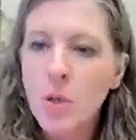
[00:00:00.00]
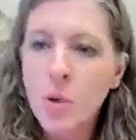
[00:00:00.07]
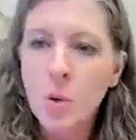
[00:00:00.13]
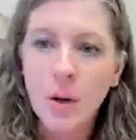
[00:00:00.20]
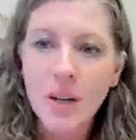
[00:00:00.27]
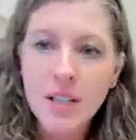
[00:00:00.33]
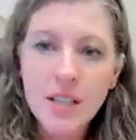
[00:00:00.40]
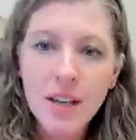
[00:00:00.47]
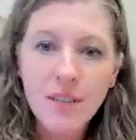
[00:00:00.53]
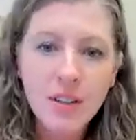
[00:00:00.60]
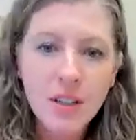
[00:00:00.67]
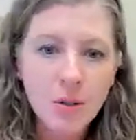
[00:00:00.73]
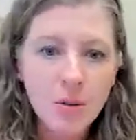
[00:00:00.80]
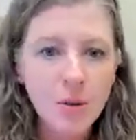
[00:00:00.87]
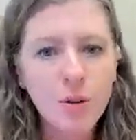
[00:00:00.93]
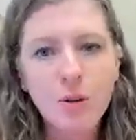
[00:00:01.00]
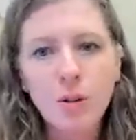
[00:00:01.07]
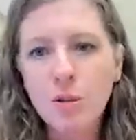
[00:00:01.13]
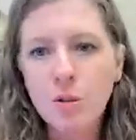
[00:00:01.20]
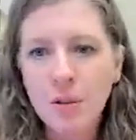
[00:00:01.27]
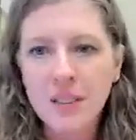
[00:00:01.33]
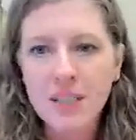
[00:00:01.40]
27-year-old
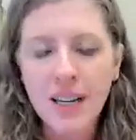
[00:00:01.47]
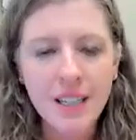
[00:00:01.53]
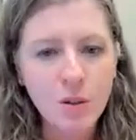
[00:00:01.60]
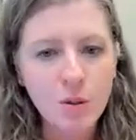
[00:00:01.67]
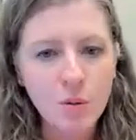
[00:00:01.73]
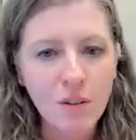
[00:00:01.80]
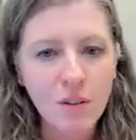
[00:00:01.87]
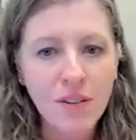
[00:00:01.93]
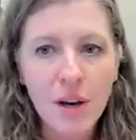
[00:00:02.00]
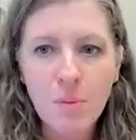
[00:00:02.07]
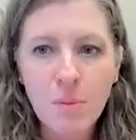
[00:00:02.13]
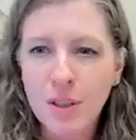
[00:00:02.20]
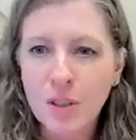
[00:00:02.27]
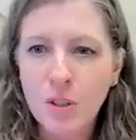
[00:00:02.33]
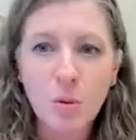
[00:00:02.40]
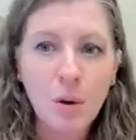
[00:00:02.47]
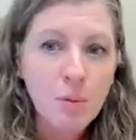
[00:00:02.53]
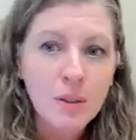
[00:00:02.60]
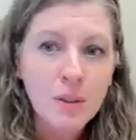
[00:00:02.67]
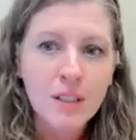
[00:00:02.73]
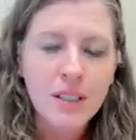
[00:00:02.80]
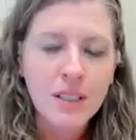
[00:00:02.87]
who's been diagnosed with fibroids, do I
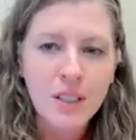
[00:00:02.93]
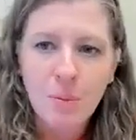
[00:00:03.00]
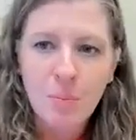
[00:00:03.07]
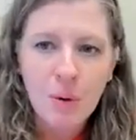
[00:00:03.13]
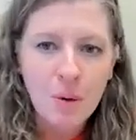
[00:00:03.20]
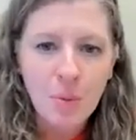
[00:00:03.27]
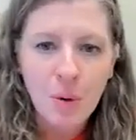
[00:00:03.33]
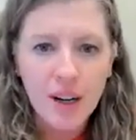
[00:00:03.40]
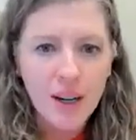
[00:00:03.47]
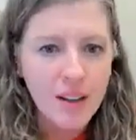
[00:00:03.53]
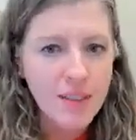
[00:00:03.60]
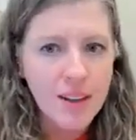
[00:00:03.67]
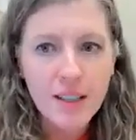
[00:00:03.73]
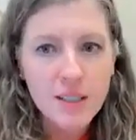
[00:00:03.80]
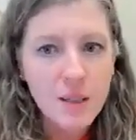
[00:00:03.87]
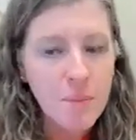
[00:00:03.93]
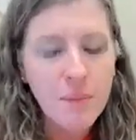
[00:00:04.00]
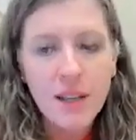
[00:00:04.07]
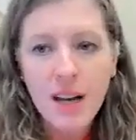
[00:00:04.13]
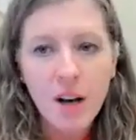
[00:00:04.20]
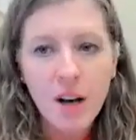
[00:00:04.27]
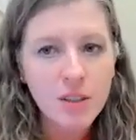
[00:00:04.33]
really need to be worried that
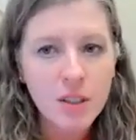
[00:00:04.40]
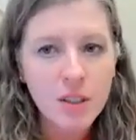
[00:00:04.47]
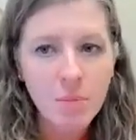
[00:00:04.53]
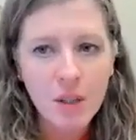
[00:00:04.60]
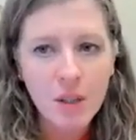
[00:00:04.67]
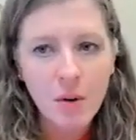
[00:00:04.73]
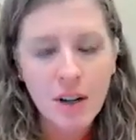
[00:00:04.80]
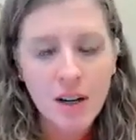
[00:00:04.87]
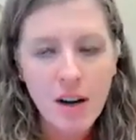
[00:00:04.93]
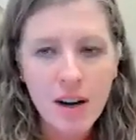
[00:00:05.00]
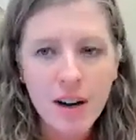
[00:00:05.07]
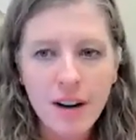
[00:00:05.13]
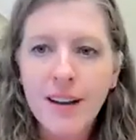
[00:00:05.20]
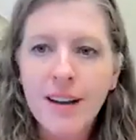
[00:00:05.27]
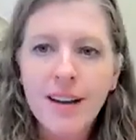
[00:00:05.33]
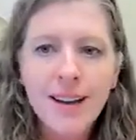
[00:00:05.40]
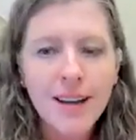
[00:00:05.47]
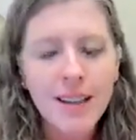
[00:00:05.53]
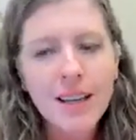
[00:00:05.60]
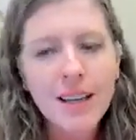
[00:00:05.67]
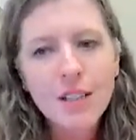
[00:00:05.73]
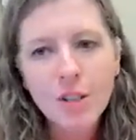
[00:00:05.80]
something else could be going on?
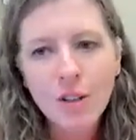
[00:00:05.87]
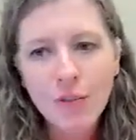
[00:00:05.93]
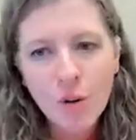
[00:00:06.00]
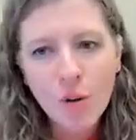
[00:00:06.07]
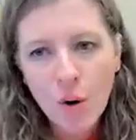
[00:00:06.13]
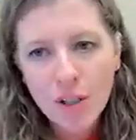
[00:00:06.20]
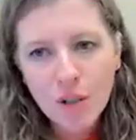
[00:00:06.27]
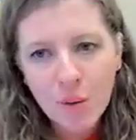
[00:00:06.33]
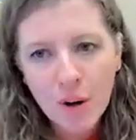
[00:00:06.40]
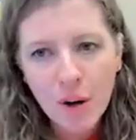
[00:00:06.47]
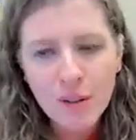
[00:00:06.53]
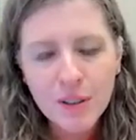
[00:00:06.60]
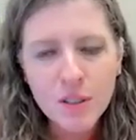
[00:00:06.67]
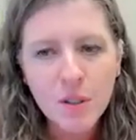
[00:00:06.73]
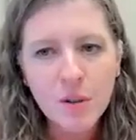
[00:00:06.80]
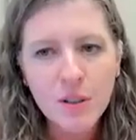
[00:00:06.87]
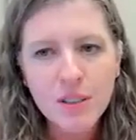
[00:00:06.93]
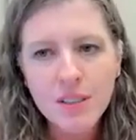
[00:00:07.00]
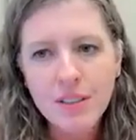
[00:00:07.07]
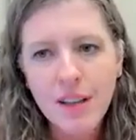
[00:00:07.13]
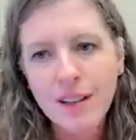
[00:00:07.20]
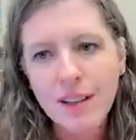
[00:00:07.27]
And the answer, of course, we always know is
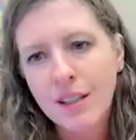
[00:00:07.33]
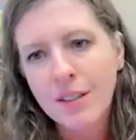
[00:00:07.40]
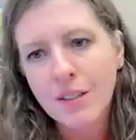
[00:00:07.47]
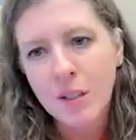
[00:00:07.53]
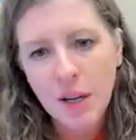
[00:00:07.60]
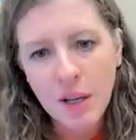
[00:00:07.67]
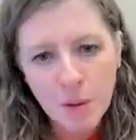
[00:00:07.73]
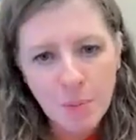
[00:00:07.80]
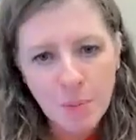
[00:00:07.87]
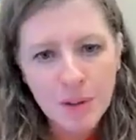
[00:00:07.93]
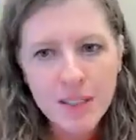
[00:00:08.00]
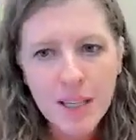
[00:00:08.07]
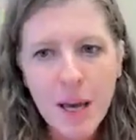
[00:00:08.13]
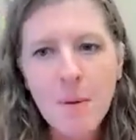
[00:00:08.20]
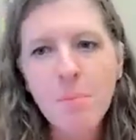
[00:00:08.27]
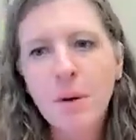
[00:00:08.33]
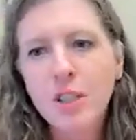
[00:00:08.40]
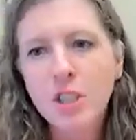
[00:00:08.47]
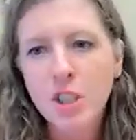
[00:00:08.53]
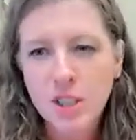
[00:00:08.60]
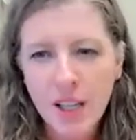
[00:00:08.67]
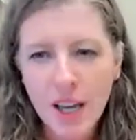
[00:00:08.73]
nothing is 100%, but
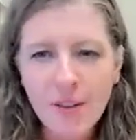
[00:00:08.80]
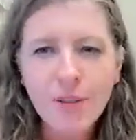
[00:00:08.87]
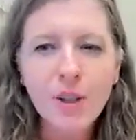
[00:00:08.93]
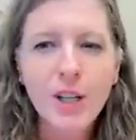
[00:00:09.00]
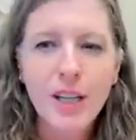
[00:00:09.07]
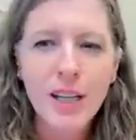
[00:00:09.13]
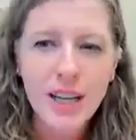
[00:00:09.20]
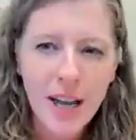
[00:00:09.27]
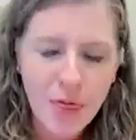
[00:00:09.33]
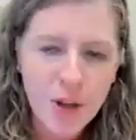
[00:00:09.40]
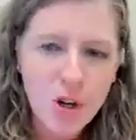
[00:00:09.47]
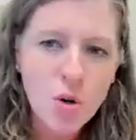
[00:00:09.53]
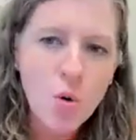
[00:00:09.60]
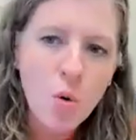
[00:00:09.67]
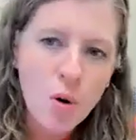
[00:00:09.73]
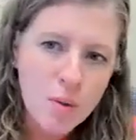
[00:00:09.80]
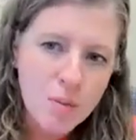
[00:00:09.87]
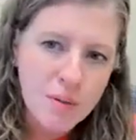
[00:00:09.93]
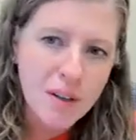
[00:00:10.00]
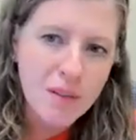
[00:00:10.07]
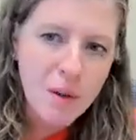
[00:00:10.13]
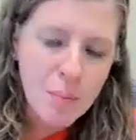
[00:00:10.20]
just kind of looking at the
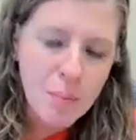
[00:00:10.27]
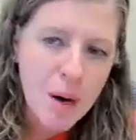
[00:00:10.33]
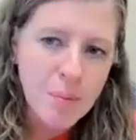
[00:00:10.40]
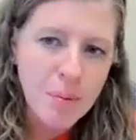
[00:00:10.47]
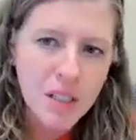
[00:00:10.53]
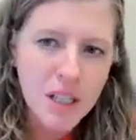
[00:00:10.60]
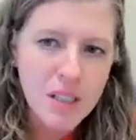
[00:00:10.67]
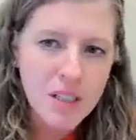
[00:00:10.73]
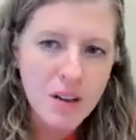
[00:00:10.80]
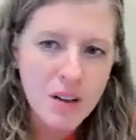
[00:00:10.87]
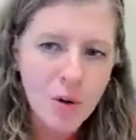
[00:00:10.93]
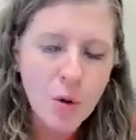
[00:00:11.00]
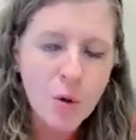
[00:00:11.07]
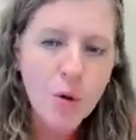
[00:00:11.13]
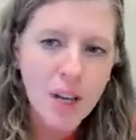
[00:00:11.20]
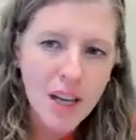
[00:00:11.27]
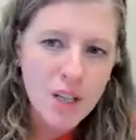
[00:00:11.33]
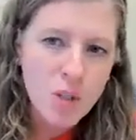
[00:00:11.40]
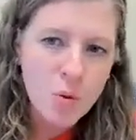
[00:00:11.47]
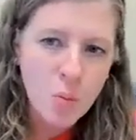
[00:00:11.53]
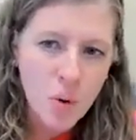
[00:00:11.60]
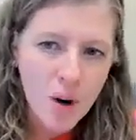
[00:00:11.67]
norms of the population of who
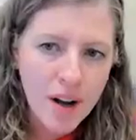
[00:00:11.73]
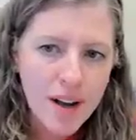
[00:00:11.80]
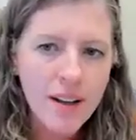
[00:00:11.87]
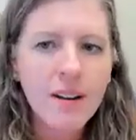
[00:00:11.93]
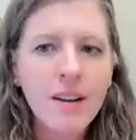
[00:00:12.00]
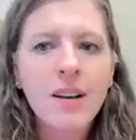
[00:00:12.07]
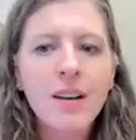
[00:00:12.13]
gets what.